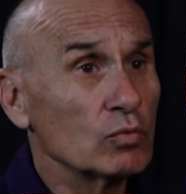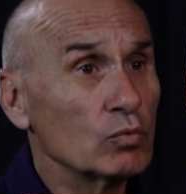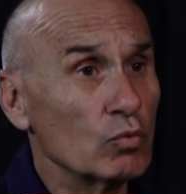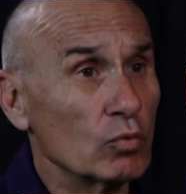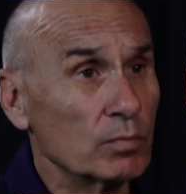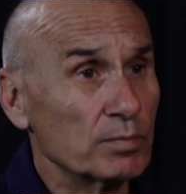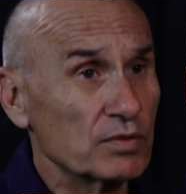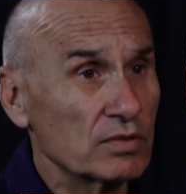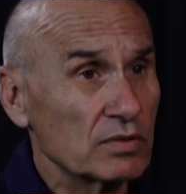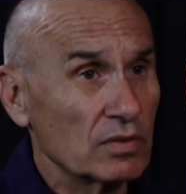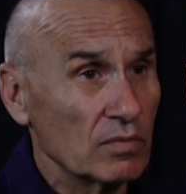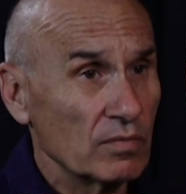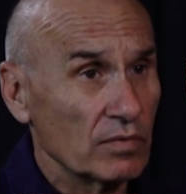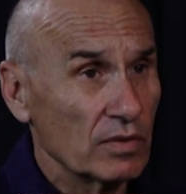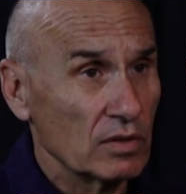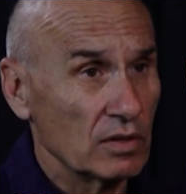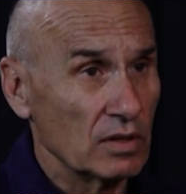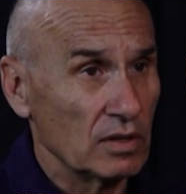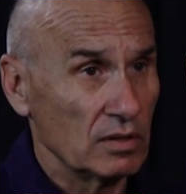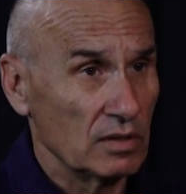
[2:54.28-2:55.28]
groups
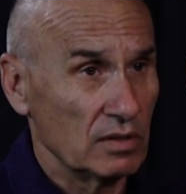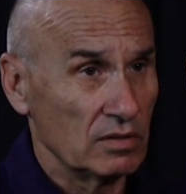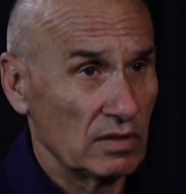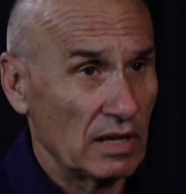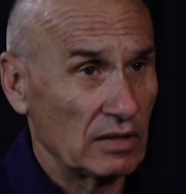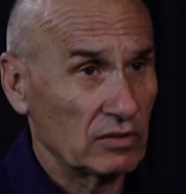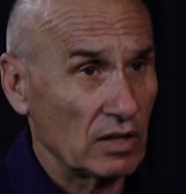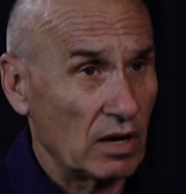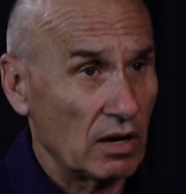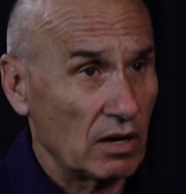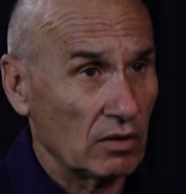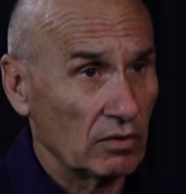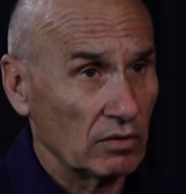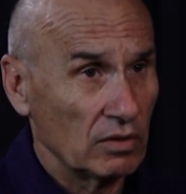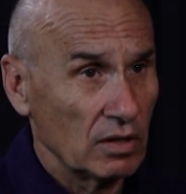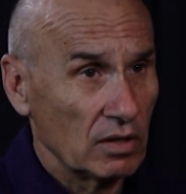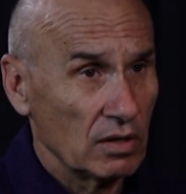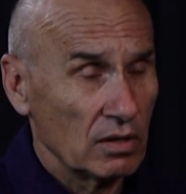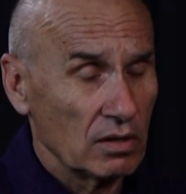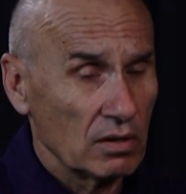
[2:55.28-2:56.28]
that are
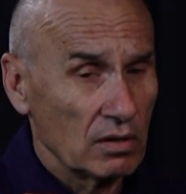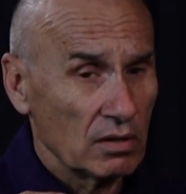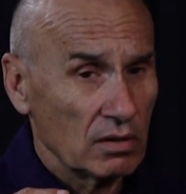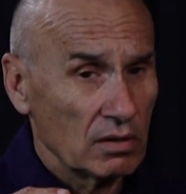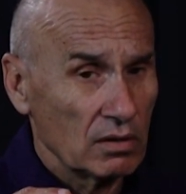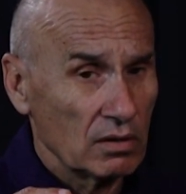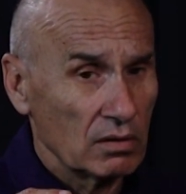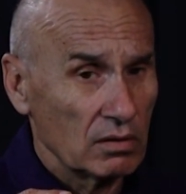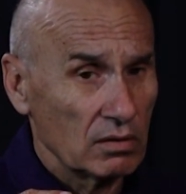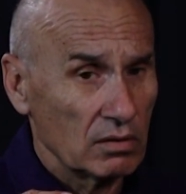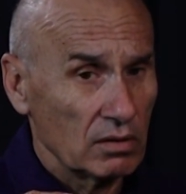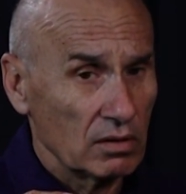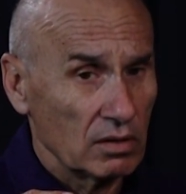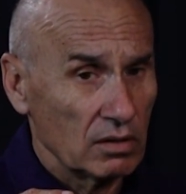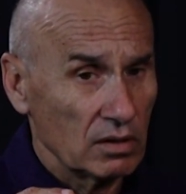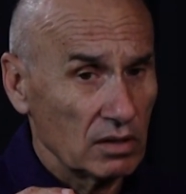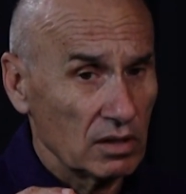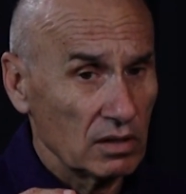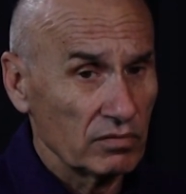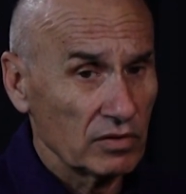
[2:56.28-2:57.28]

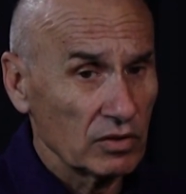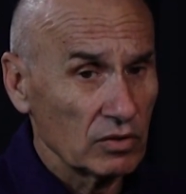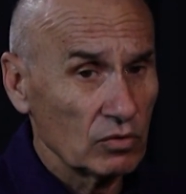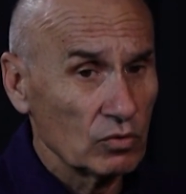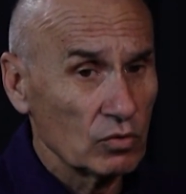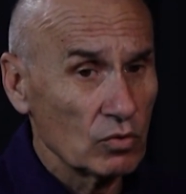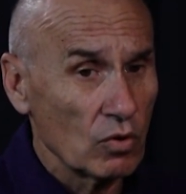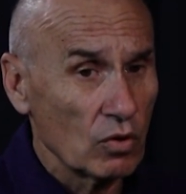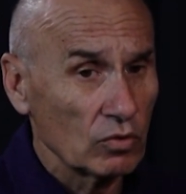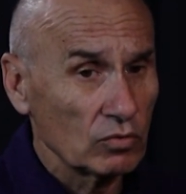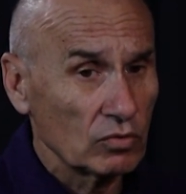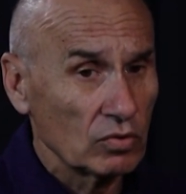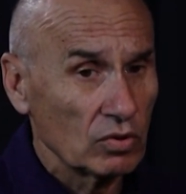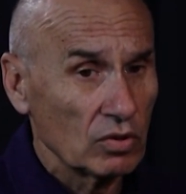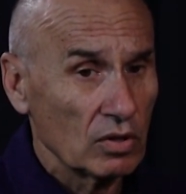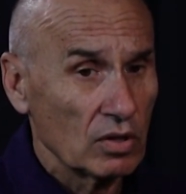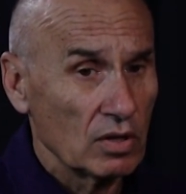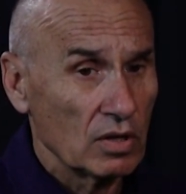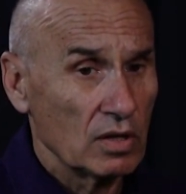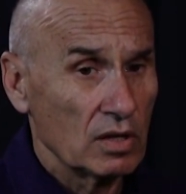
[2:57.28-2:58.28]
even not
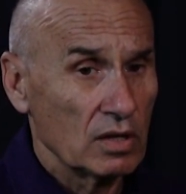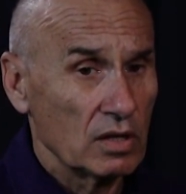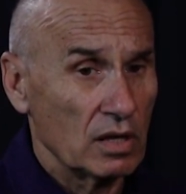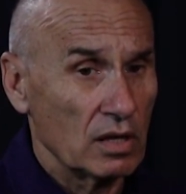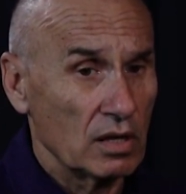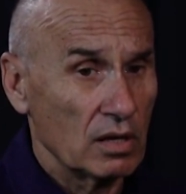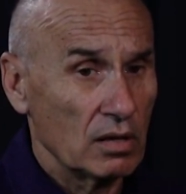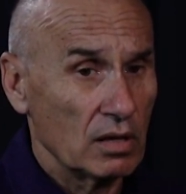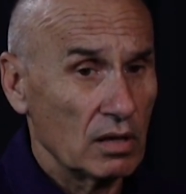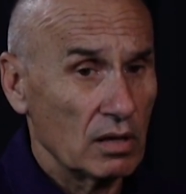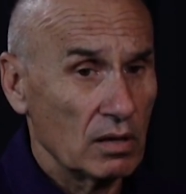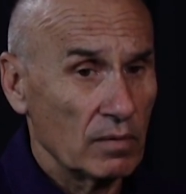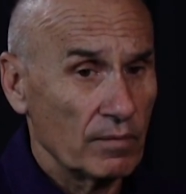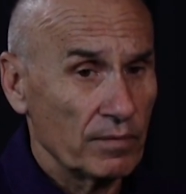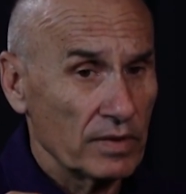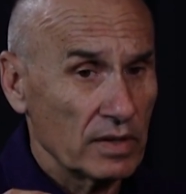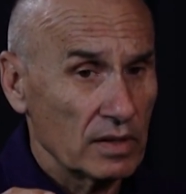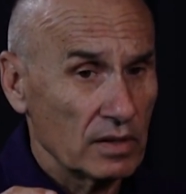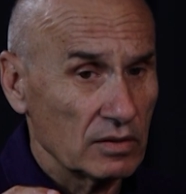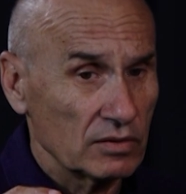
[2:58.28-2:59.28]
a
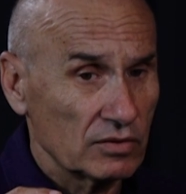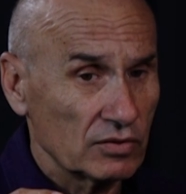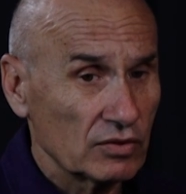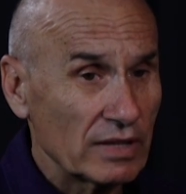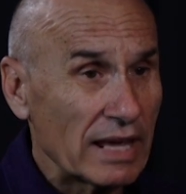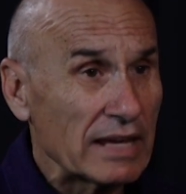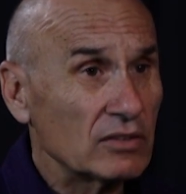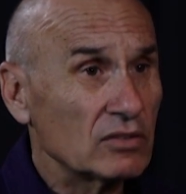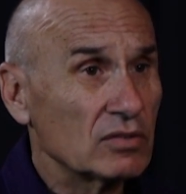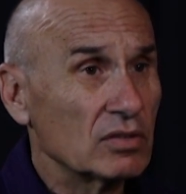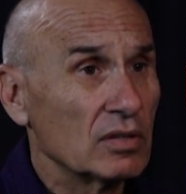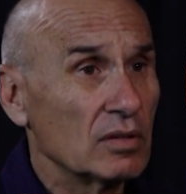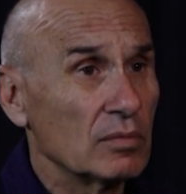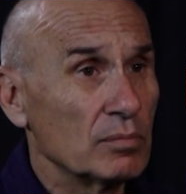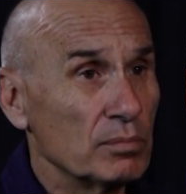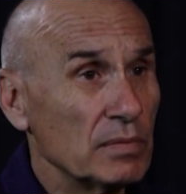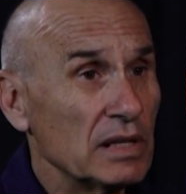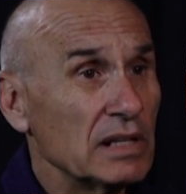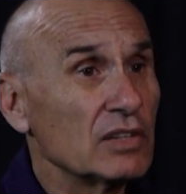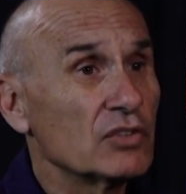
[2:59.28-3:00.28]
state
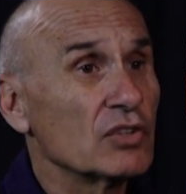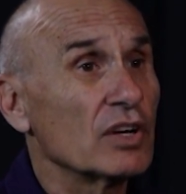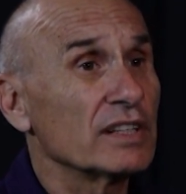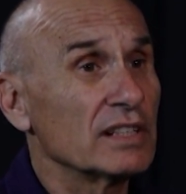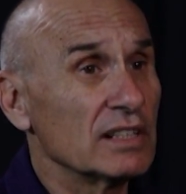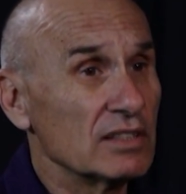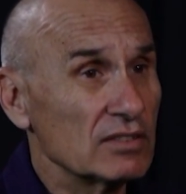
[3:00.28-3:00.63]
military